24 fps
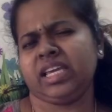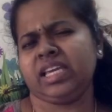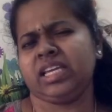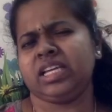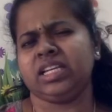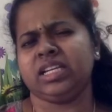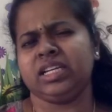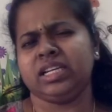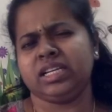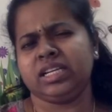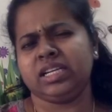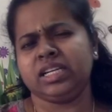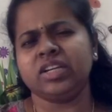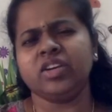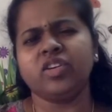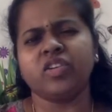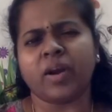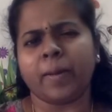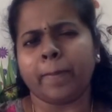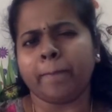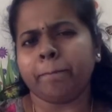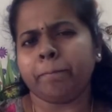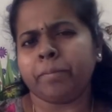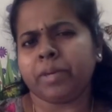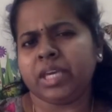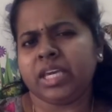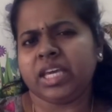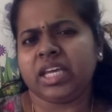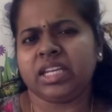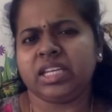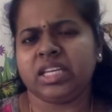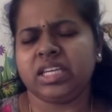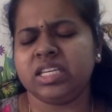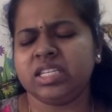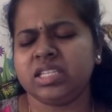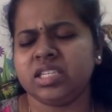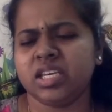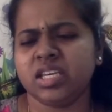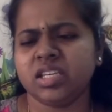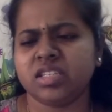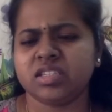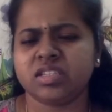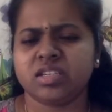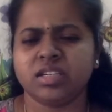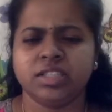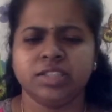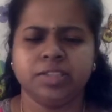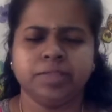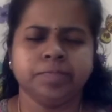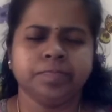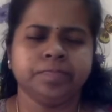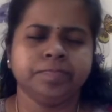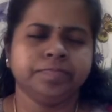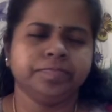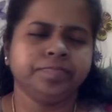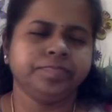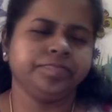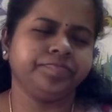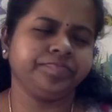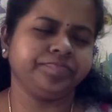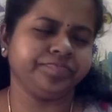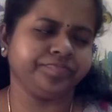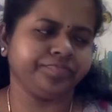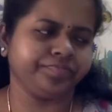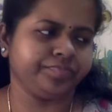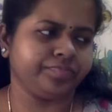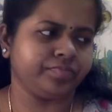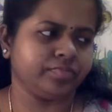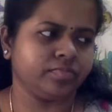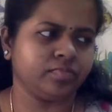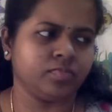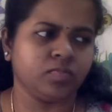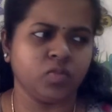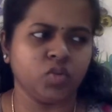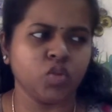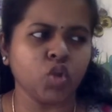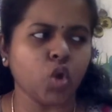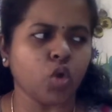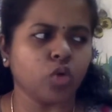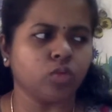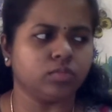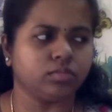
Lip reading: a little grumpy and he says, no.